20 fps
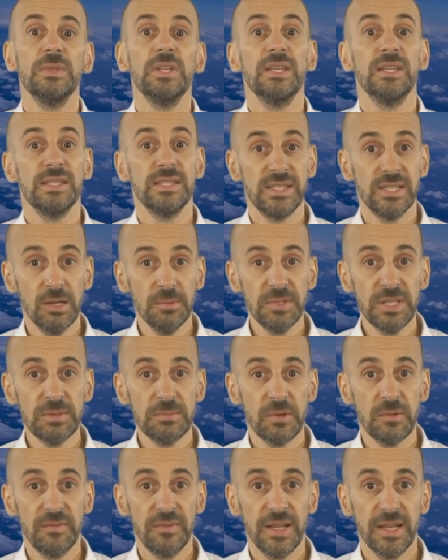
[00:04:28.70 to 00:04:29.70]
the
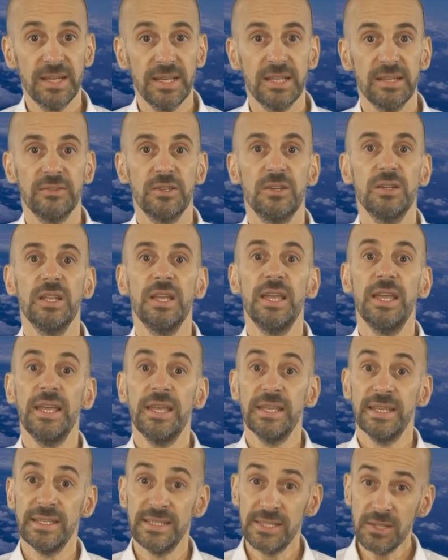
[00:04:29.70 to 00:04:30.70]
optimum flight level
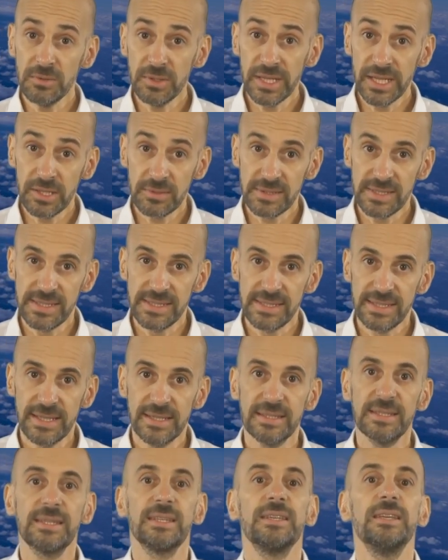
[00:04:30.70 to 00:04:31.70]
is only
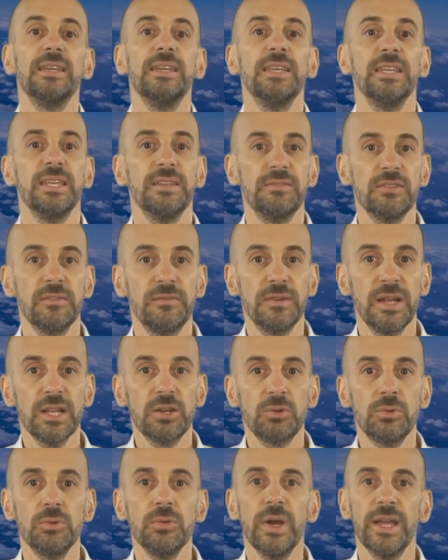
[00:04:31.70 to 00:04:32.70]
consistent if the flight
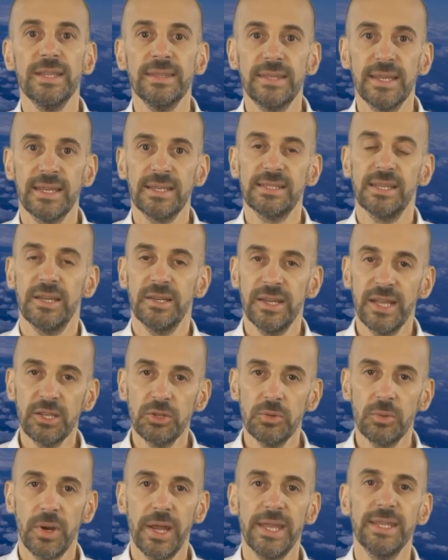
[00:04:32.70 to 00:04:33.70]
crew enters an
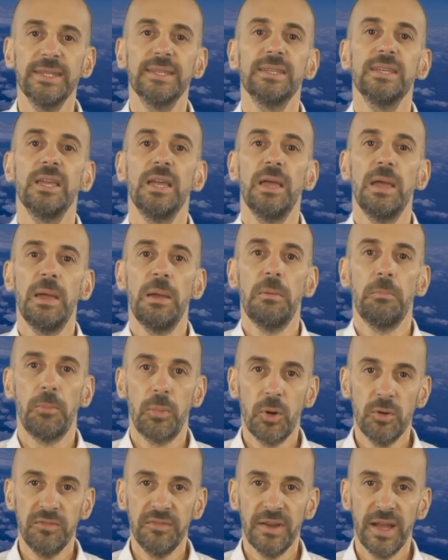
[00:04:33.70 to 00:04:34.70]
accurate
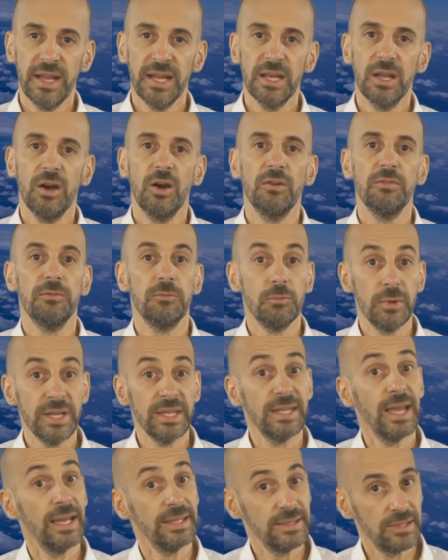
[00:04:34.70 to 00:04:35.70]
profile of
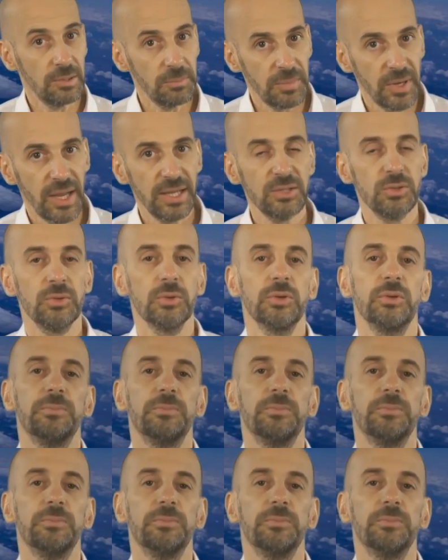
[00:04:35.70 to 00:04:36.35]
wind and temperature.